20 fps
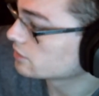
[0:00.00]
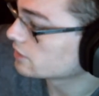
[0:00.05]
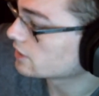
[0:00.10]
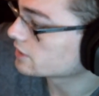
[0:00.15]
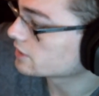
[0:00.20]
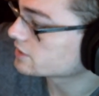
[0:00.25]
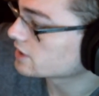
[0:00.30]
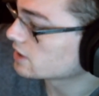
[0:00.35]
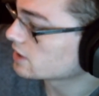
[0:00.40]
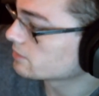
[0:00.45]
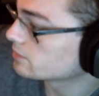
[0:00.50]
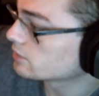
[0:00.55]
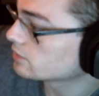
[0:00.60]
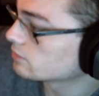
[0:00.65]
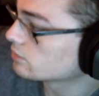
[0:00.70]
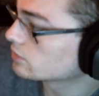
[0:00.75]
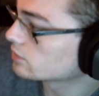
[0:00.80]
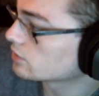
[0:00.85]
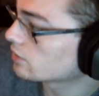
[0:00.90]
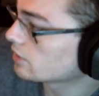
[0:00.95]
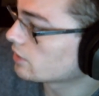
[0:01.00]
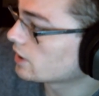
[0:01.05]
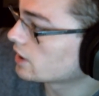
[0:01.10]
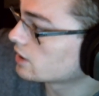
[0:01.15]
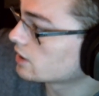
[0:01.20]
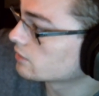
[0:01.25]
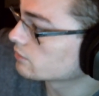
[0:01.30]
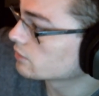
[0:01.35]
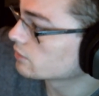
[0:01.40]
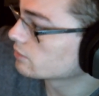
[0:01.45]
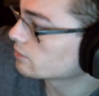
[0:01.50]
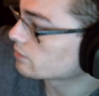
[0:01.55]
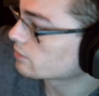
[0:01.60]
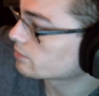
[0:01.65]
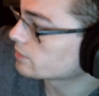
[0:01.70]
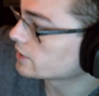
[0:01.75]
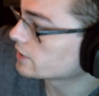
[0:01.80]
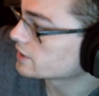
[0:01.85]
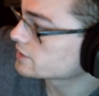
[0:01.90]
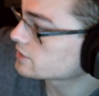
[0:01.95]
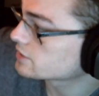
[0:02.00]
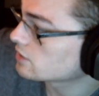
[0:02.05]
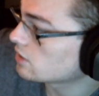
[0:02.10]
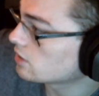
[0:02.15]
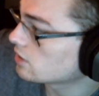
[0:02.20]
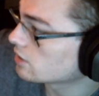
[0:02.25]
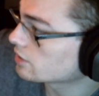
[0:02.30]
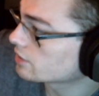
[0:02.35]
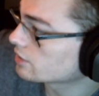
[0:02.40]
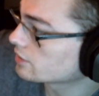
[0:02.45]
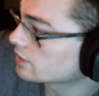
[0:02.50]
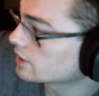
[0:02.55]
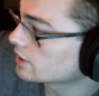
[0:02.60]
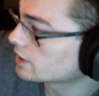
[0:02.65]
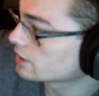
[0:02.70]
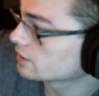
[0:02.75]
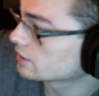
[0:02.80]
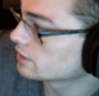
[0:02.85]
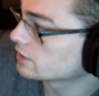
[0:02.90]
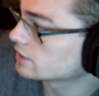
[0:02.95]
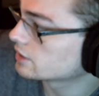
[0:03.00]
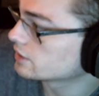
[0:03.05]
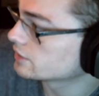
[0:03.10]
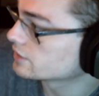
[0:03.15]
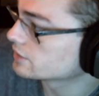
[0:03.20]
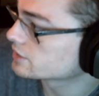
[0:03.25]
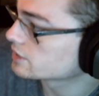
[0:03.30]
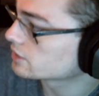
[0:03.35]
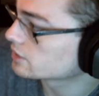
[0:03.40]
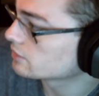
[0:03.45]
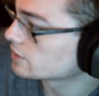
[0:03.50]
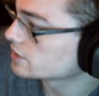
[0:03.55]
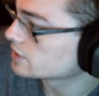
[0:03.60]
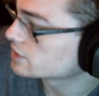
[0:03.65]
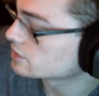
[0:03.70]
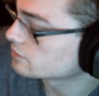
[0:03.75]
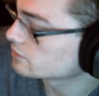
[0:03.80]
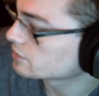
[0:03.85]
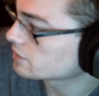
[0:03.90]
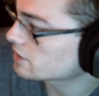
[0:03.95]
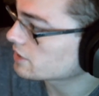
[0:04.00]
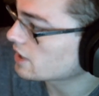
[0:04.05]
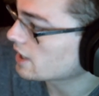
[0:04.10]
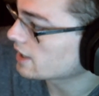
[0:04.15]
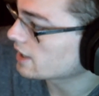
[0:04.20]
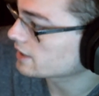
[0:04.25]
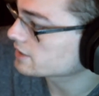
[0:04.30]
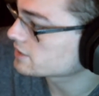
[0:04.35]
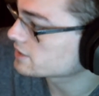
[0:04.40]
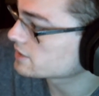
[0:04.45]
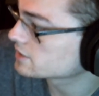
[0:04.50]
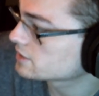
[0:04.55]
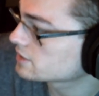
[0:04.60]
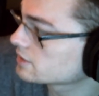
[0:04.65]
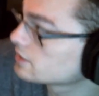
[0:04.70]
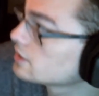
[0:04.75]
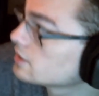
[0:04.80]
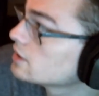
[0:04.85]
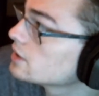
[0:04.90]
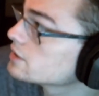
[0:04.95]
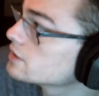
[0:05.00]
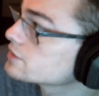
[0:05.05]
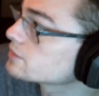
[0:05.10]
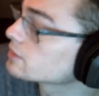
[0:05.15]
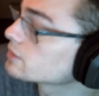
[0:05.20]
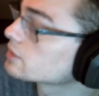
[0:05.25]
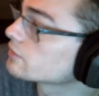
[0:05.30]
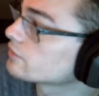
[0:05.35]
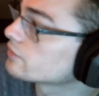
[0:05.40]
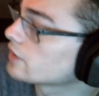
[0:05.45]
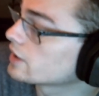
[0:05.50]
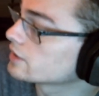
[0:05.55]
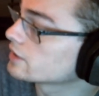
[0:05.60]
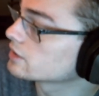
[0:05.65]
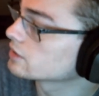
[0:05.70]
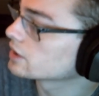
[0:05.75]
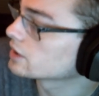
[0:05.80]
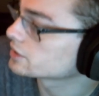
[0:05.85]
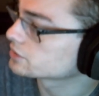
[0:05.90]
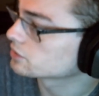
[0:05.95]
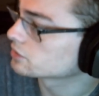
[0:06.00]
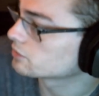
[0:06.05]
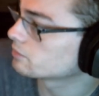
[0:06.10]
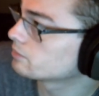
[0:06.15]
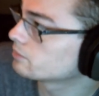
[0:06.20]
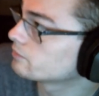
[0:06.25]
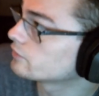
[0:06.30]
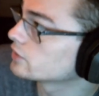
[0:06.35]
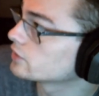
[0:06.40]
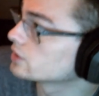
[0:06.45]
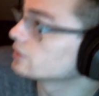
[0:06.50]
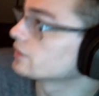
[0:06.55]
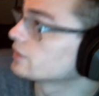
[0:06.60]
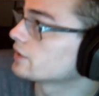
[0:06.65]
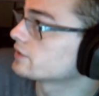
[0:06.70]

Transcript: example, we'll go ahead and we'll replace r here in this equation with x, so we can find the electric field at